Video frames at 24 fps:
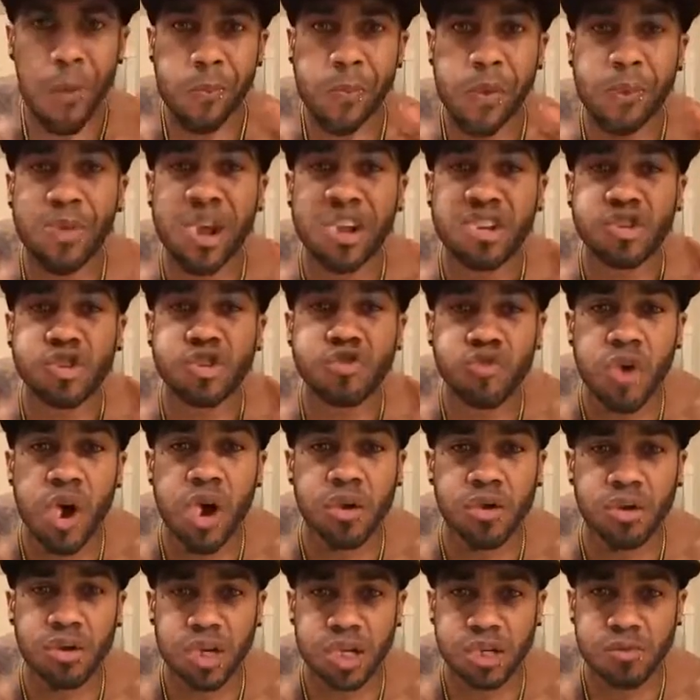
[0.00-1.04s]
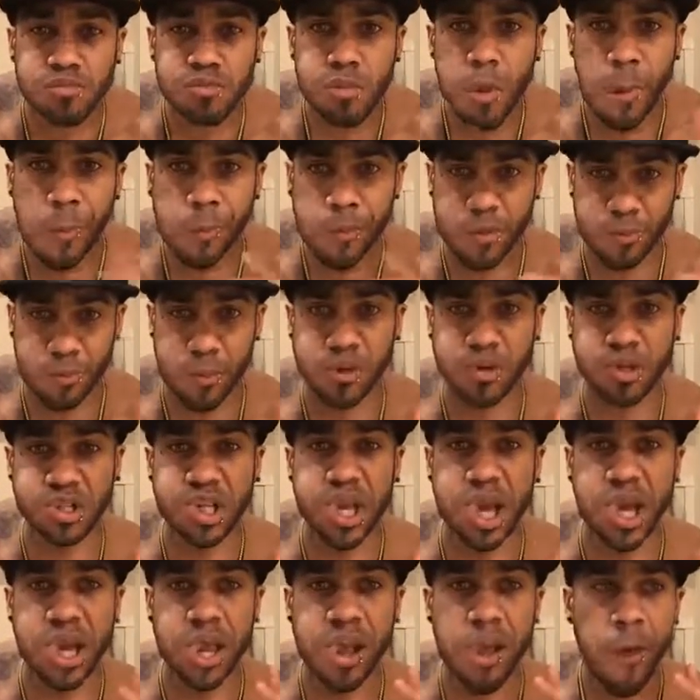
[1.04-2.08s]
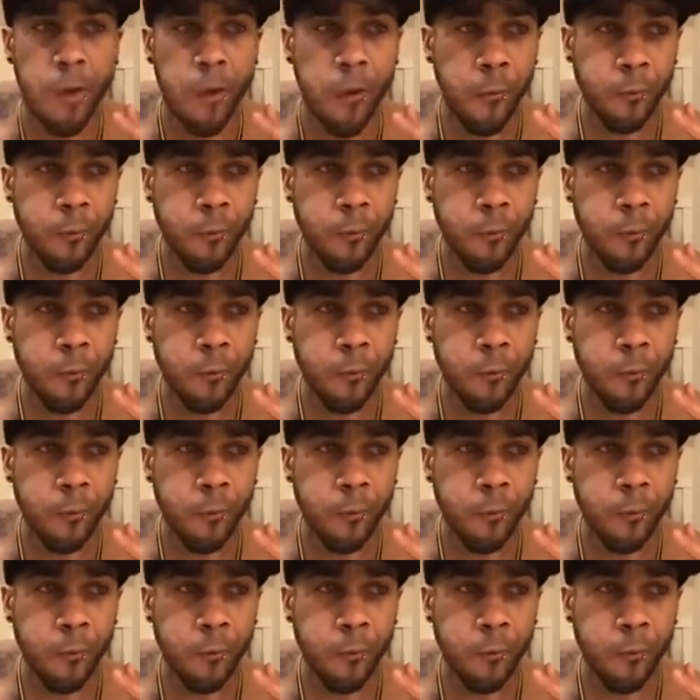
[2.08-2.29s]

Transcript: I'm not struggling, per se.